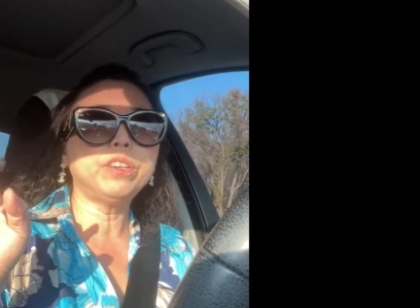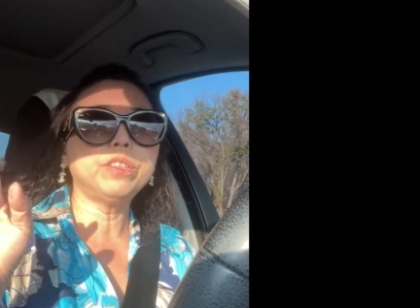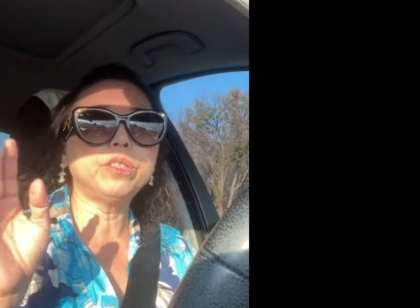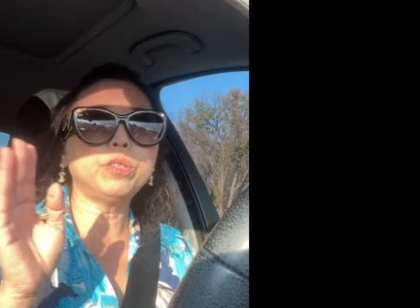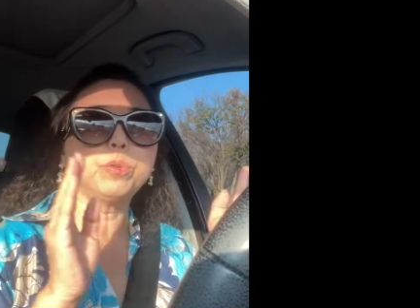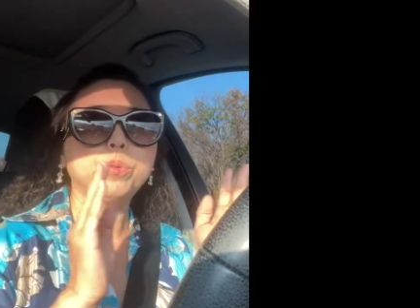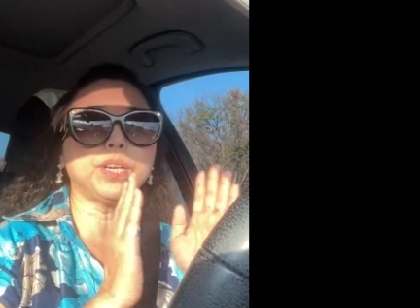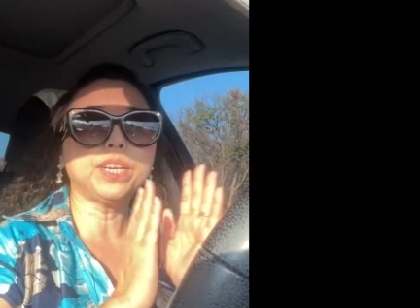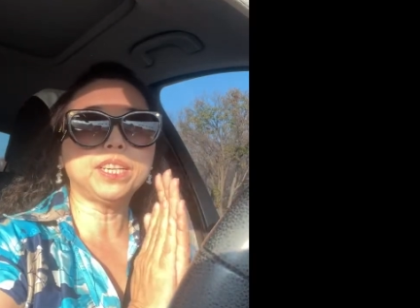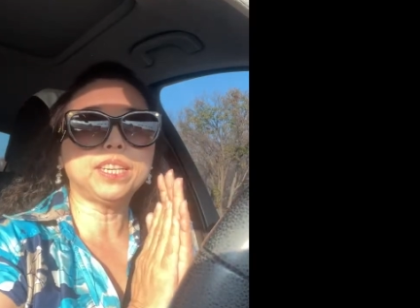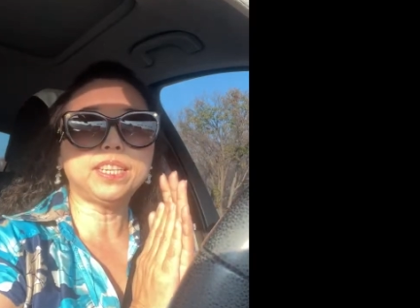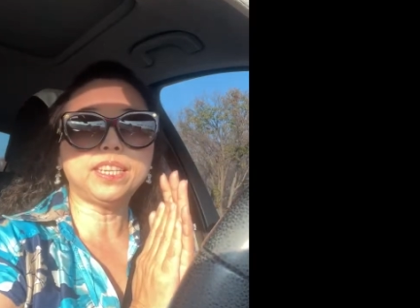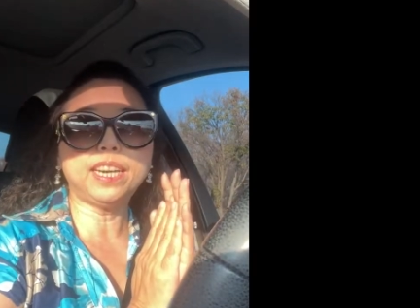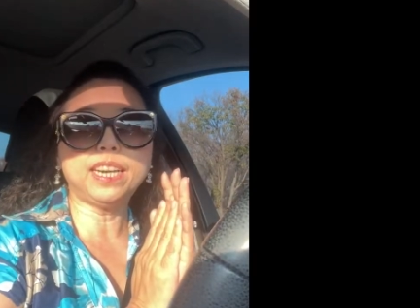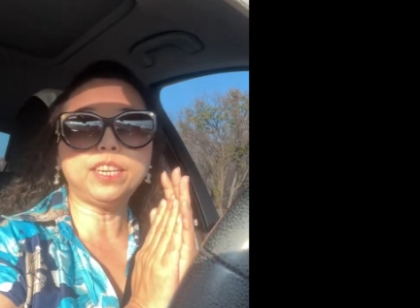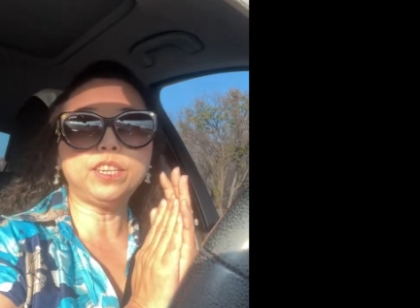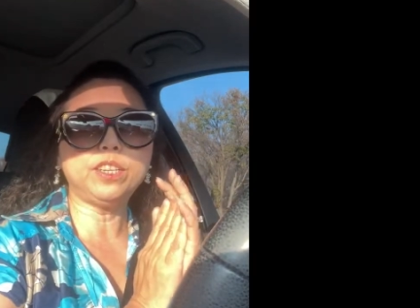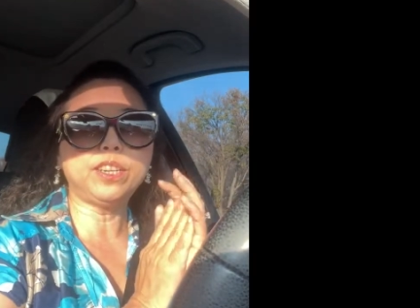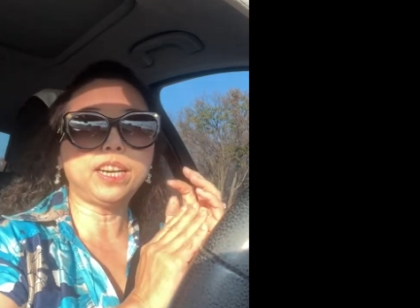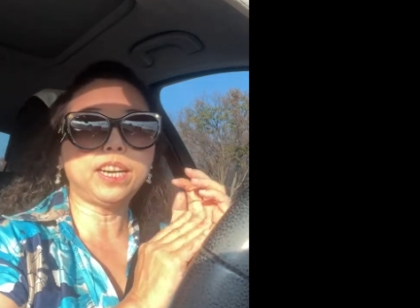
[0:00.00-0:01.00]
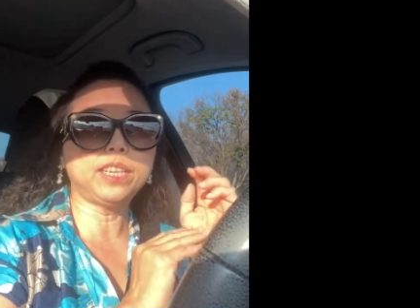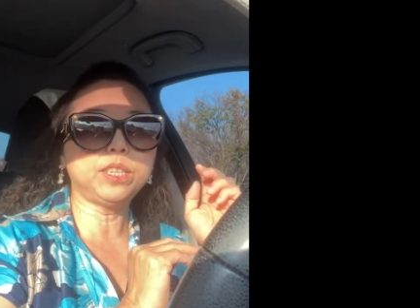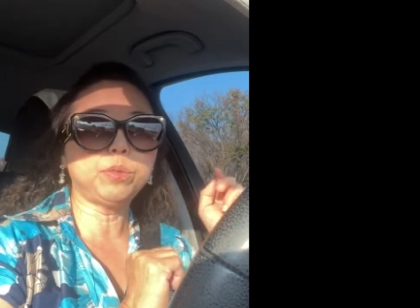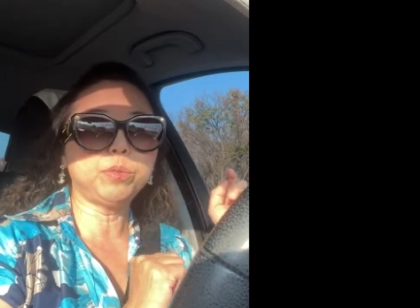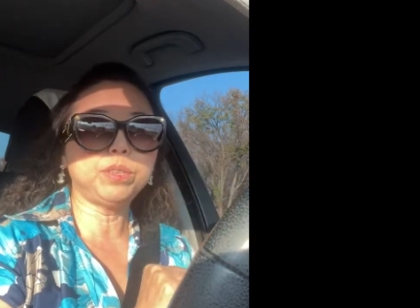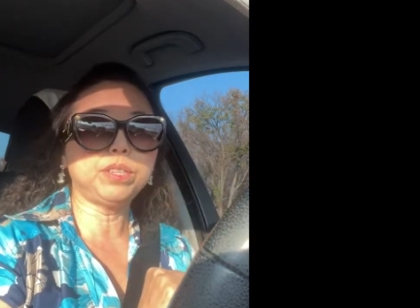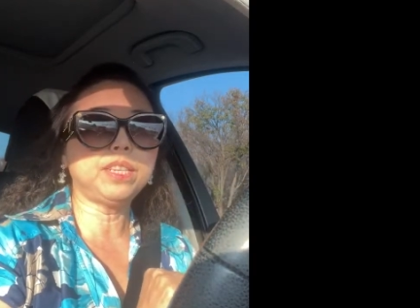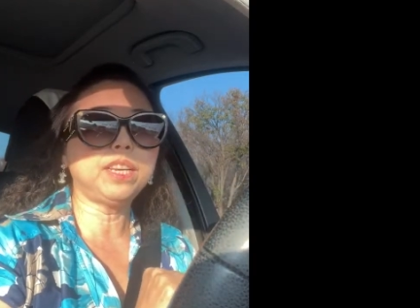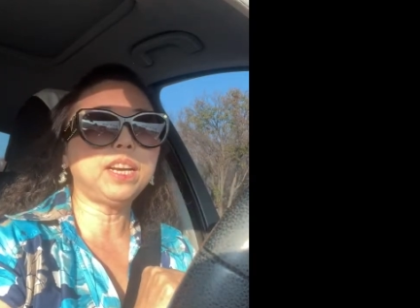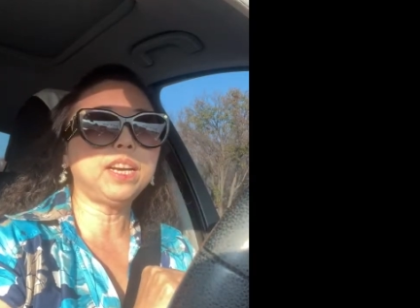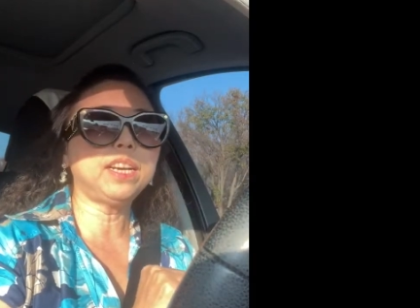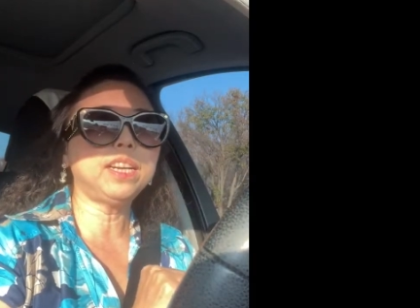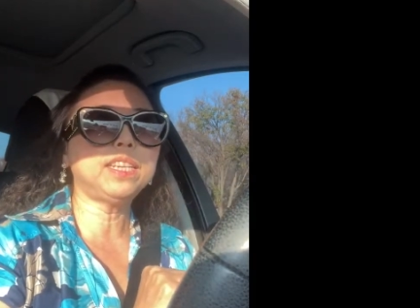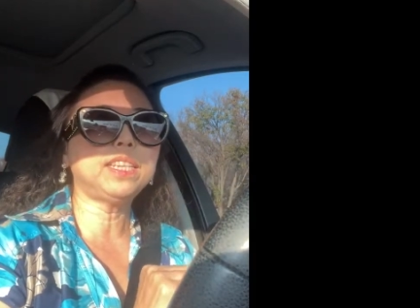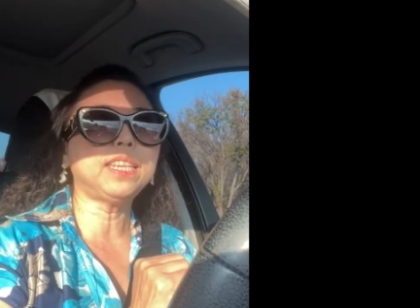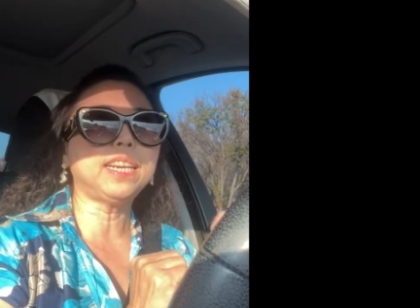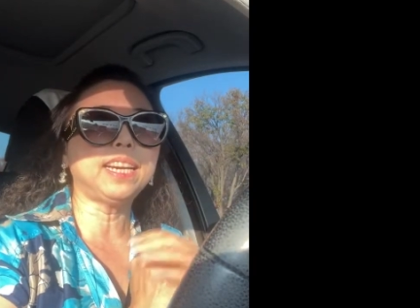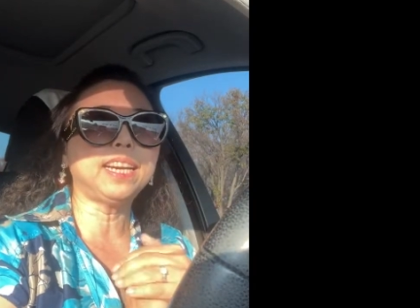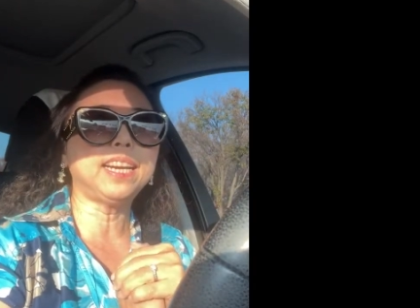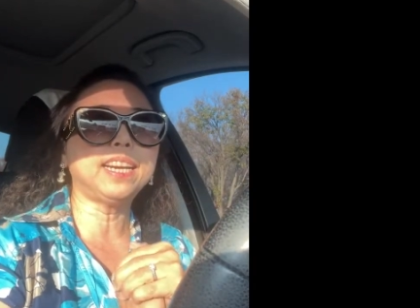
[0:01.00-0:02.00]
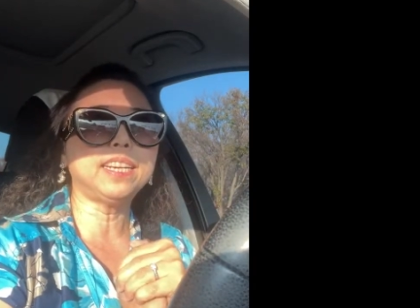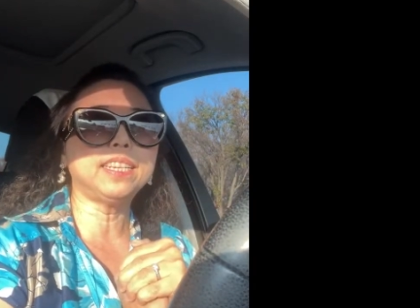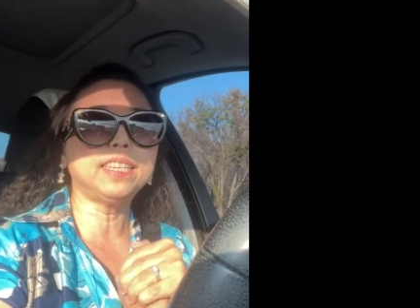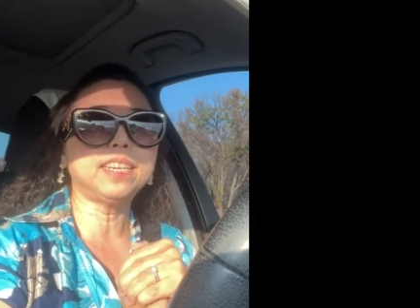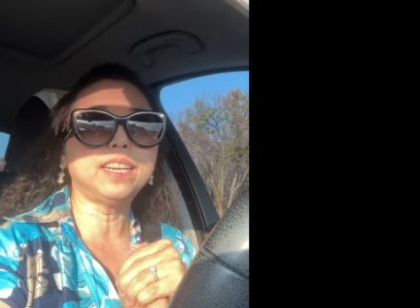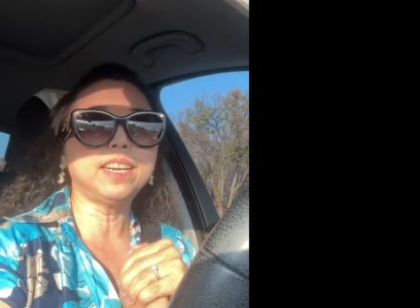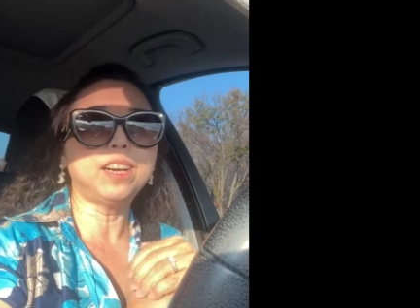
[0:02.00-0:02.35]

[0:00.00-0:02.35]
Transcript: So we're going to take you guys with us and uh,